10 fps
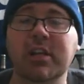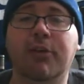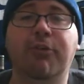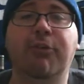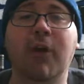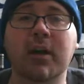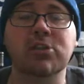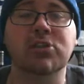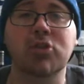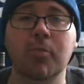you're fucking
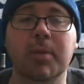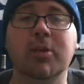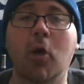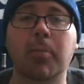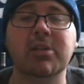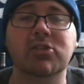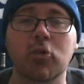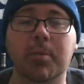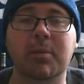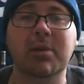stupid. Don't be
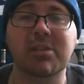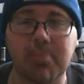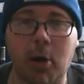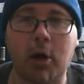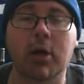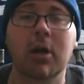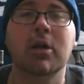stupid. Be smart.